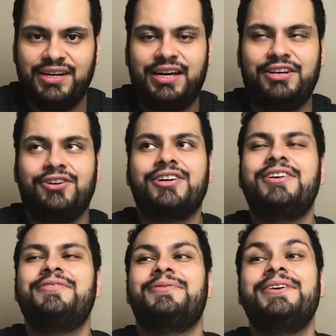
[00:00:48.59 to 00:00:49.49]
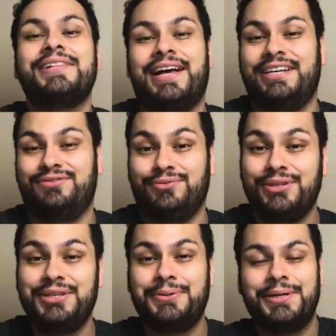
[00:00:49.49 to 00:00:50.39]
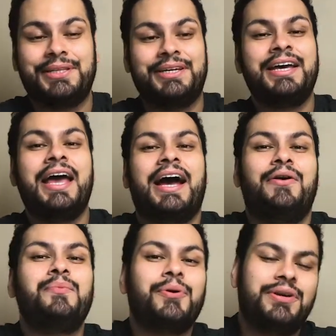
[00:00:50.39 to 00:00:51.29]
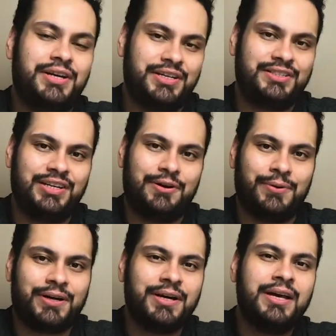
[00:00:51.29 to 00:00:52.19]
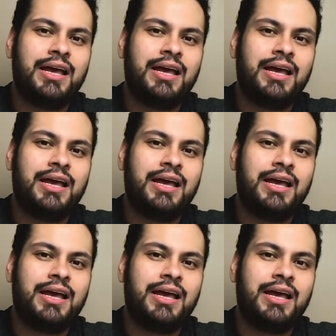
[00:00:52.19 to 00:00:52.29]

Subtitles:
and you're going to realize really quickly how important it is to network.